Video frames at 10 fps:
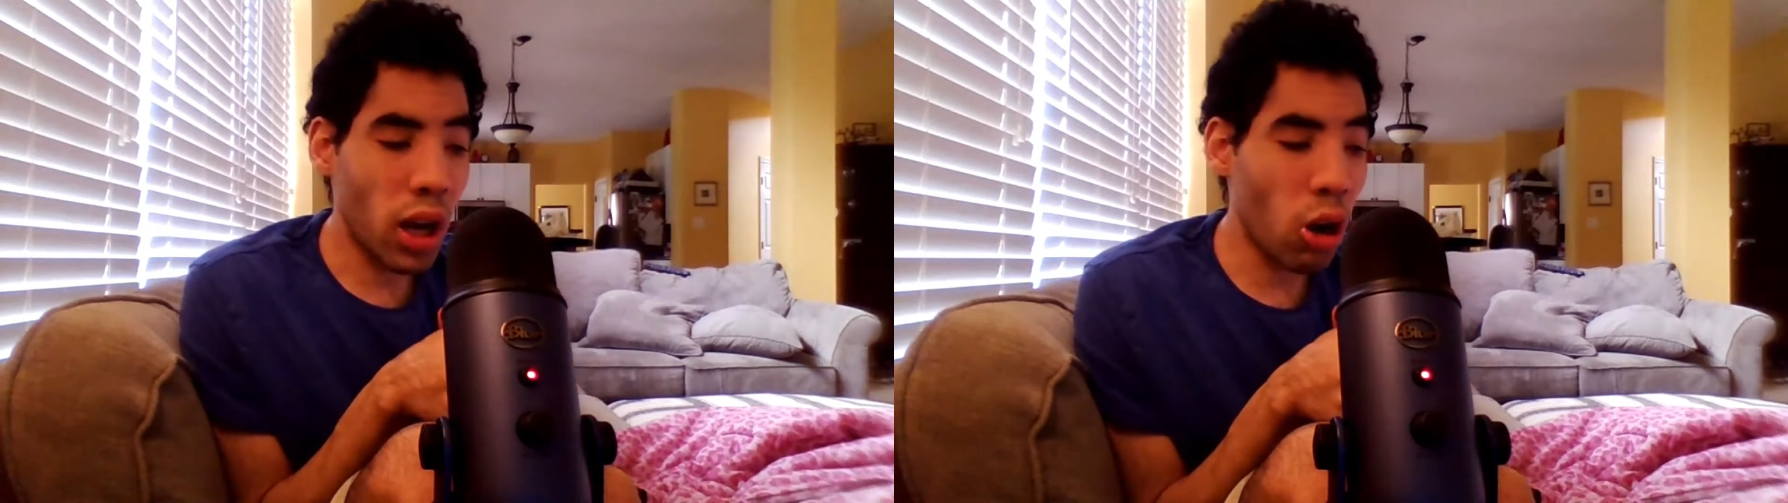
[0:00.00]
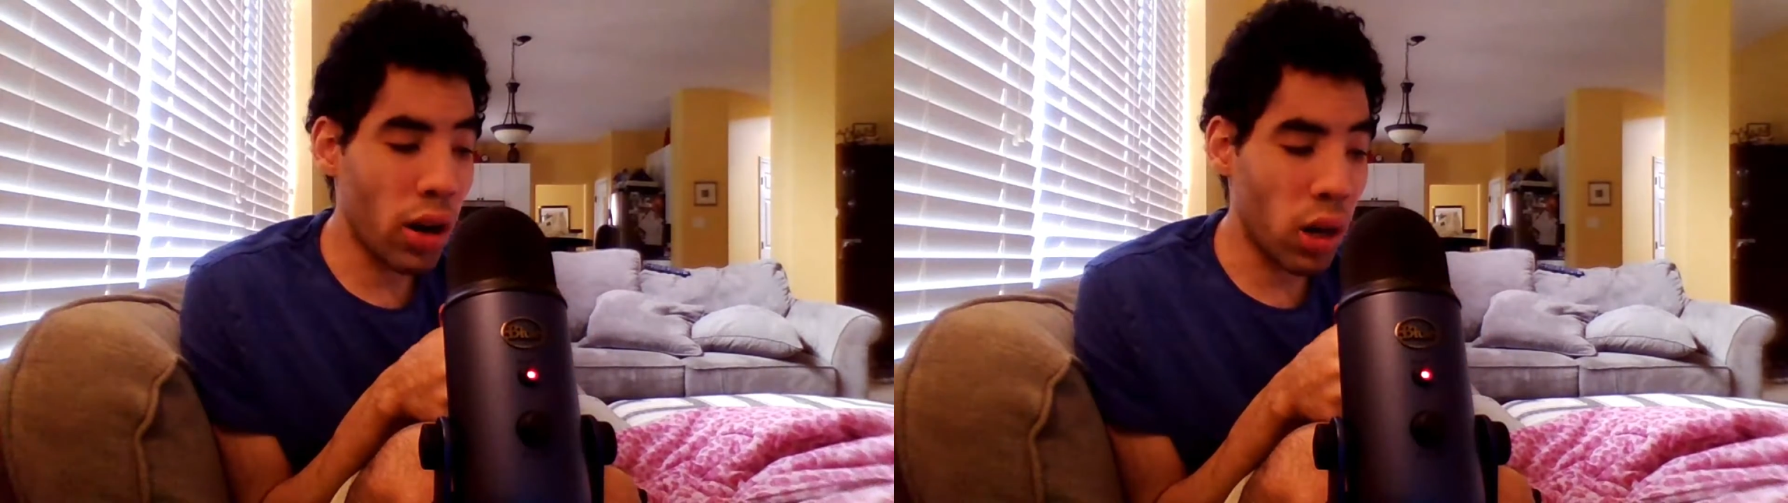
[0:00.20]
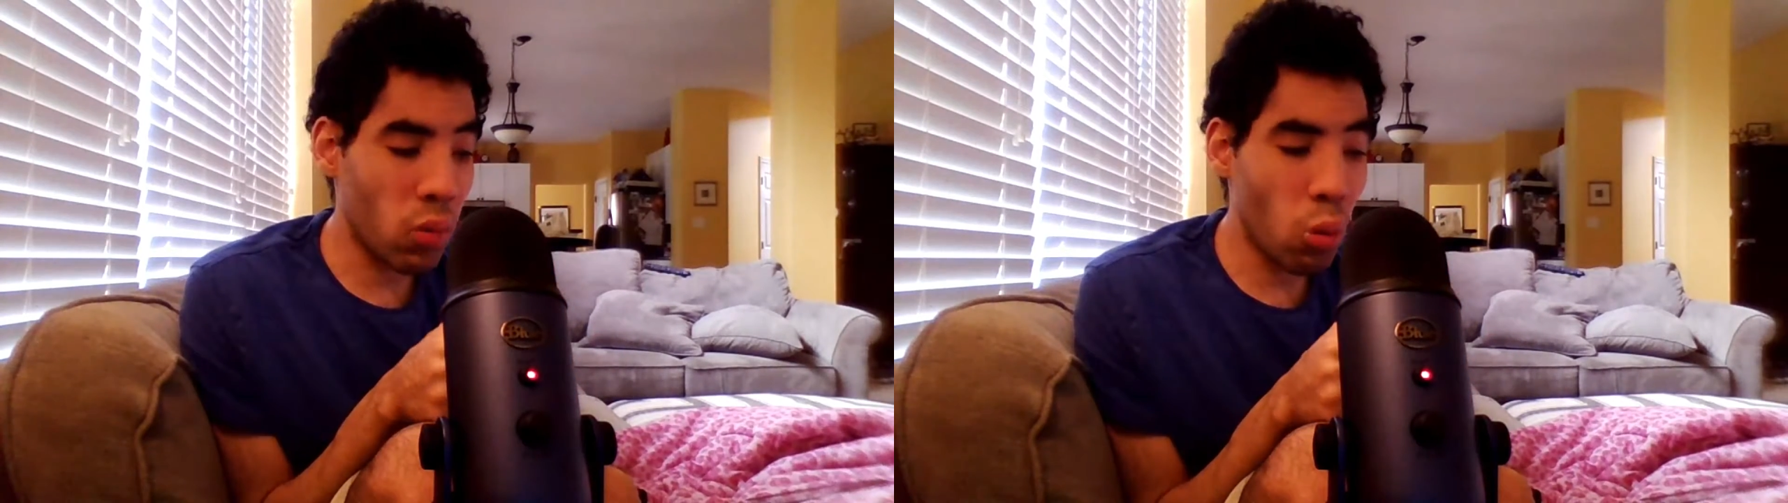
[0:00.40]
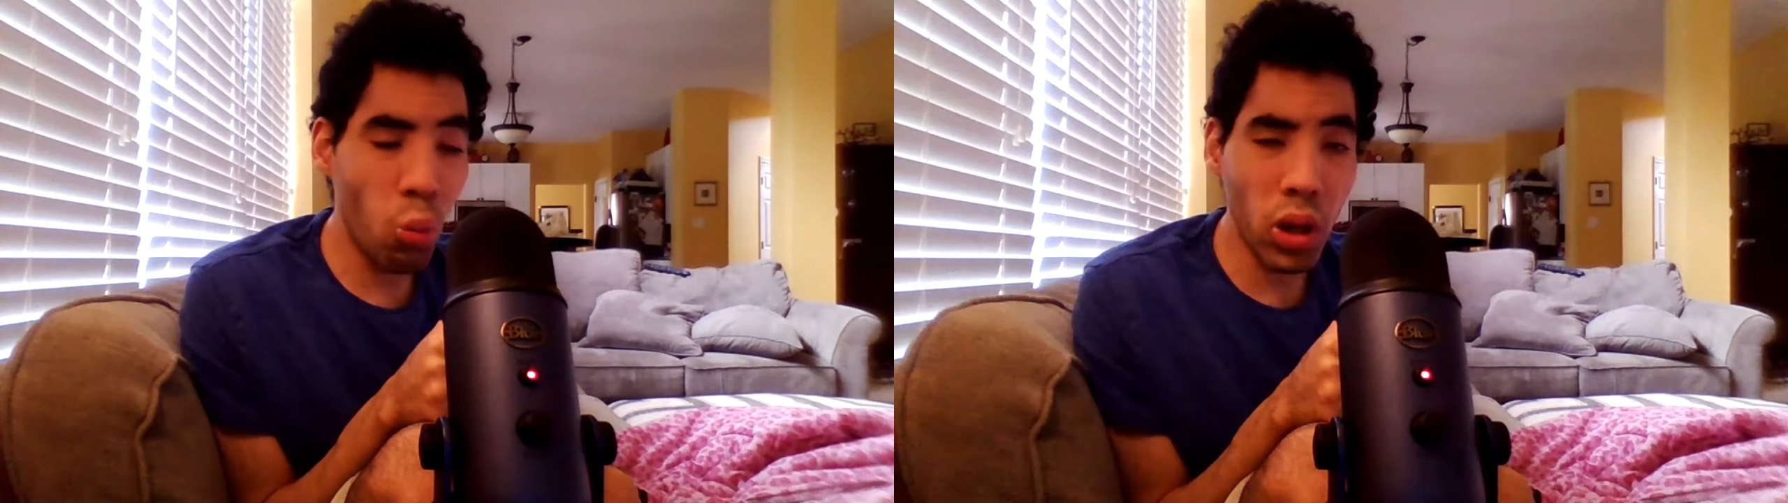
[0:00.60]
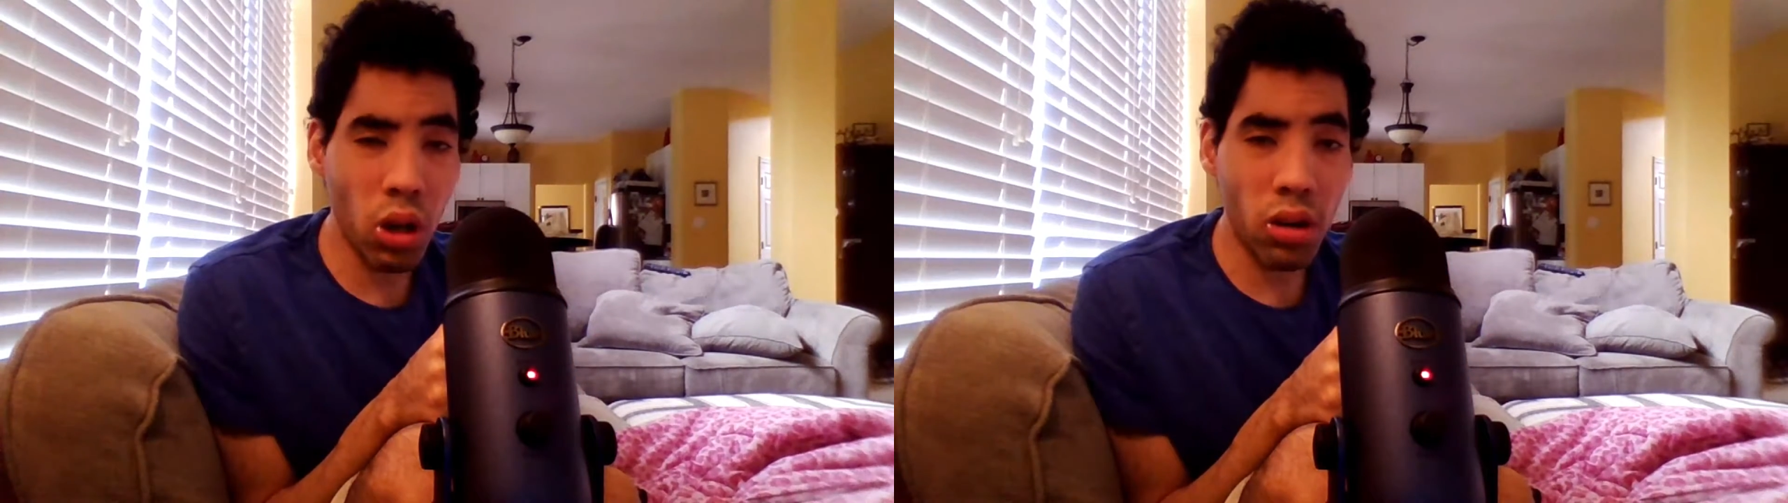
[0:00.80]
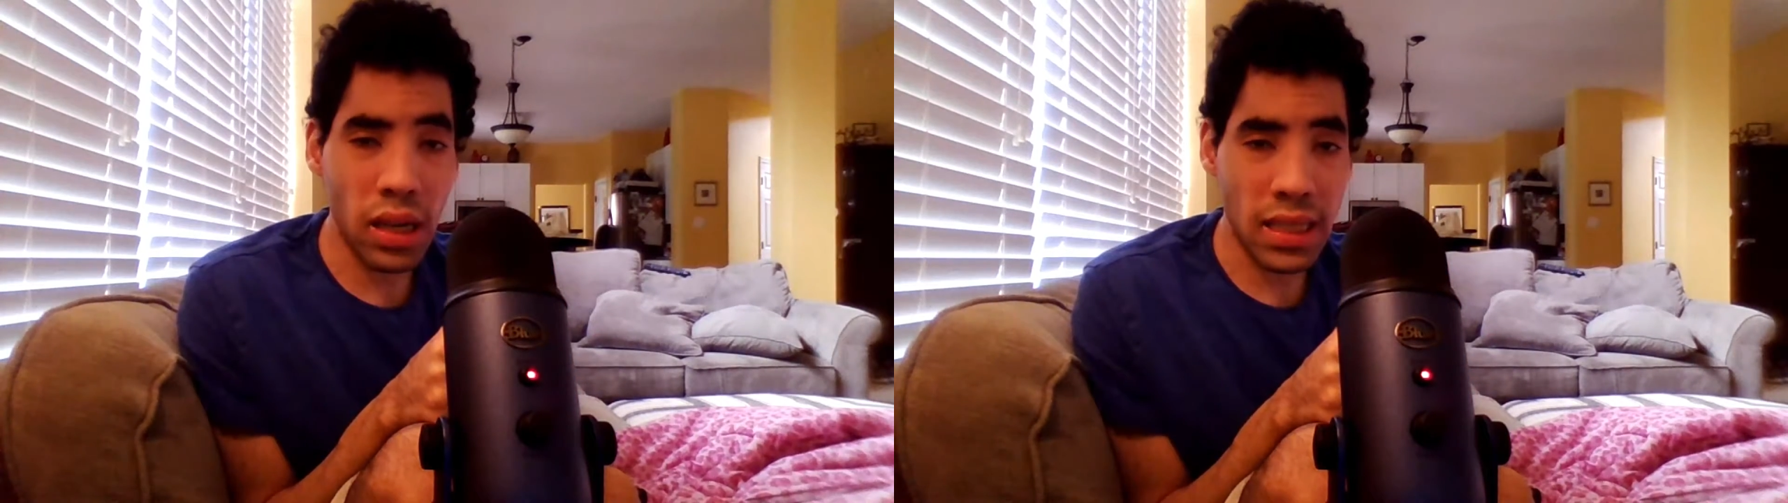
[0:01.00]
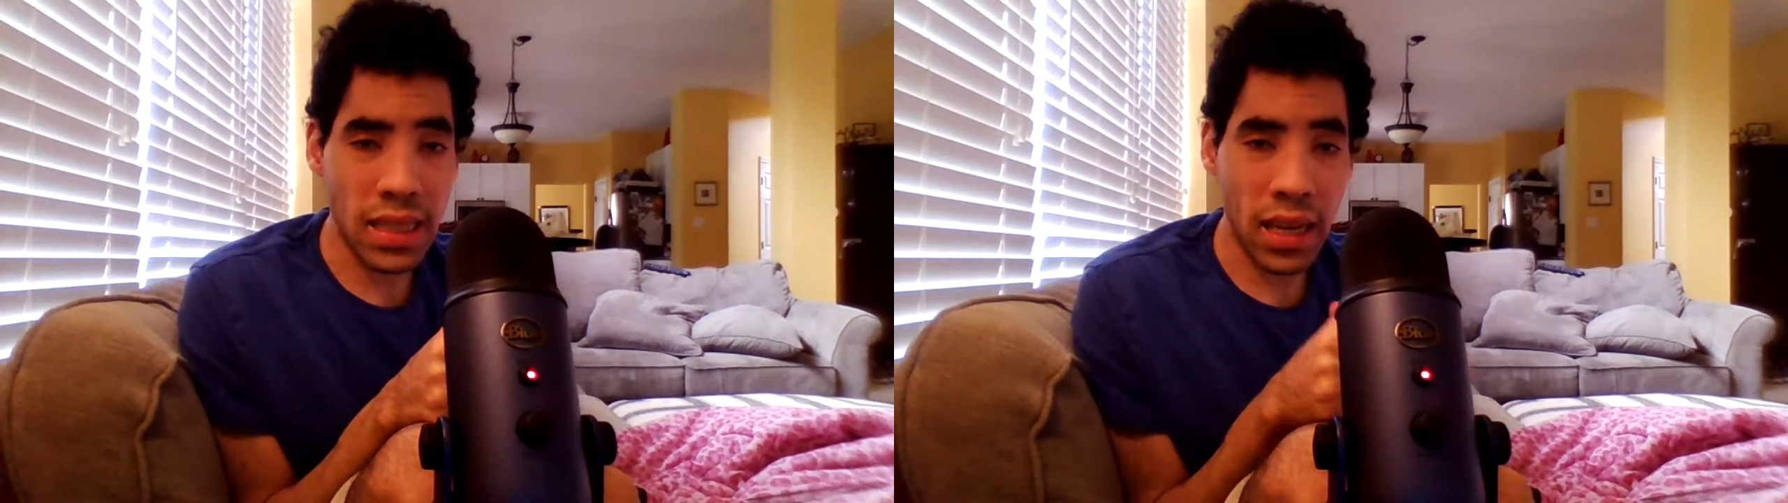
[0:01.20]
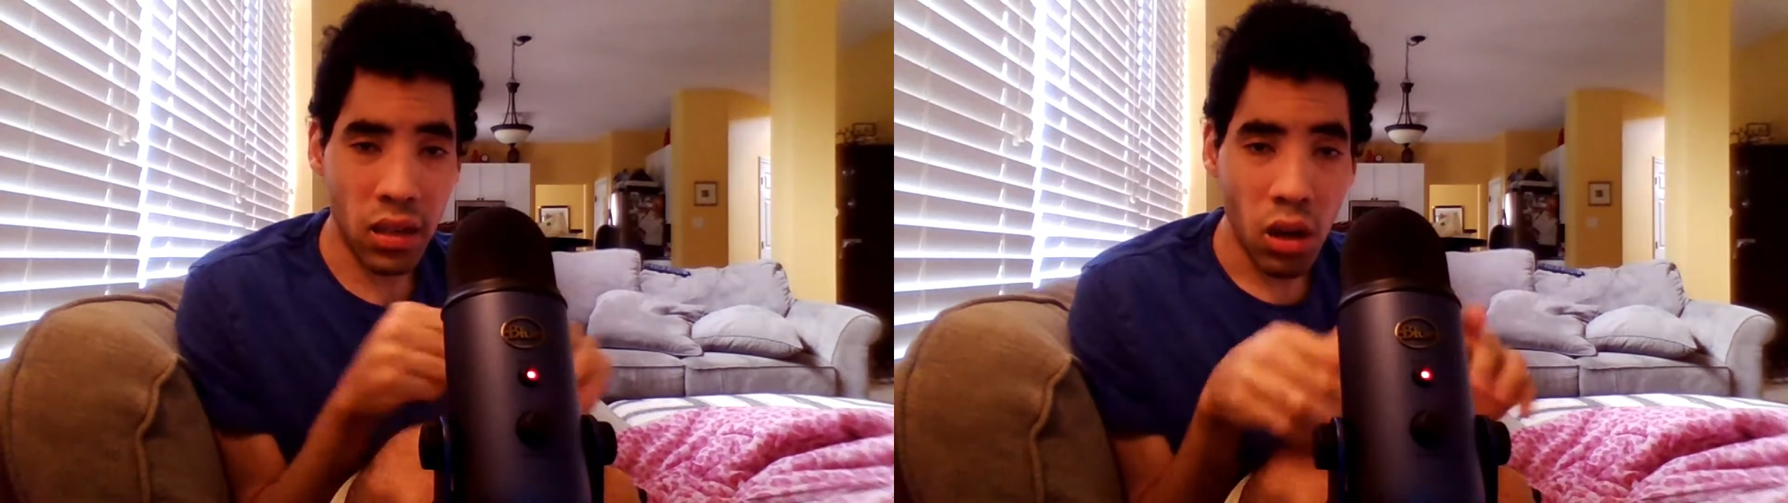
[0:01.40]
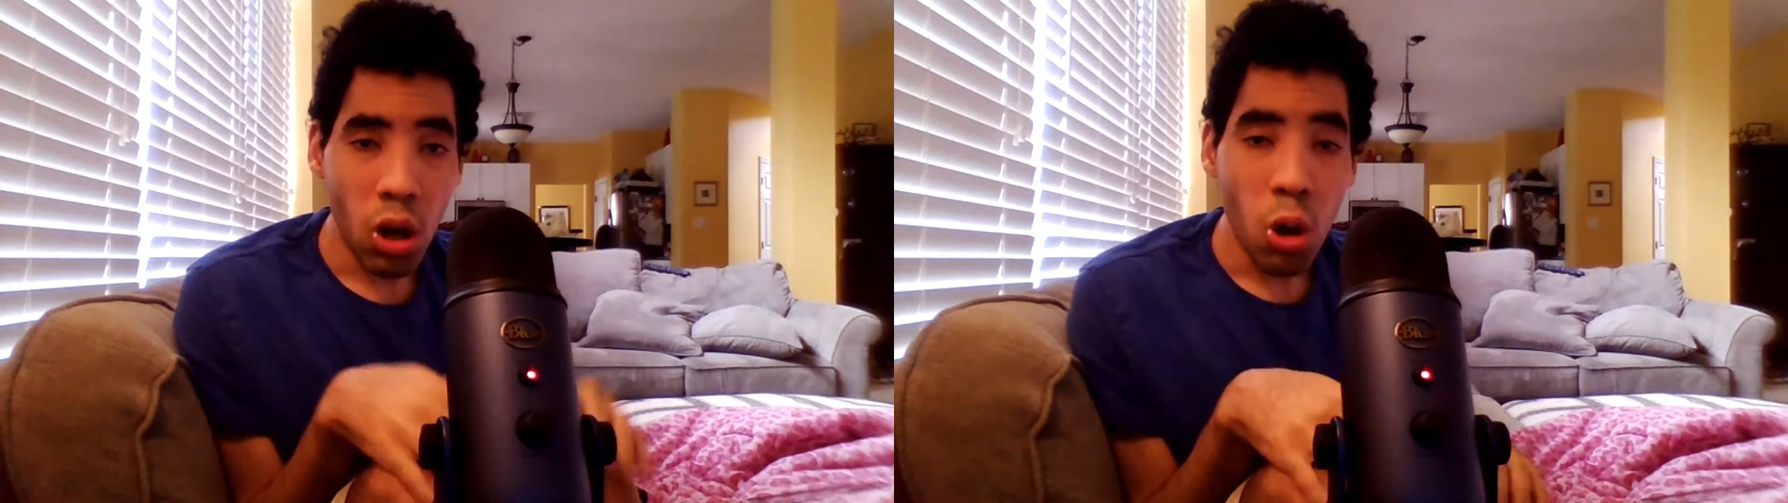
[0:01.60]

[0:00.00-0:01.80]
Alright, with all that said,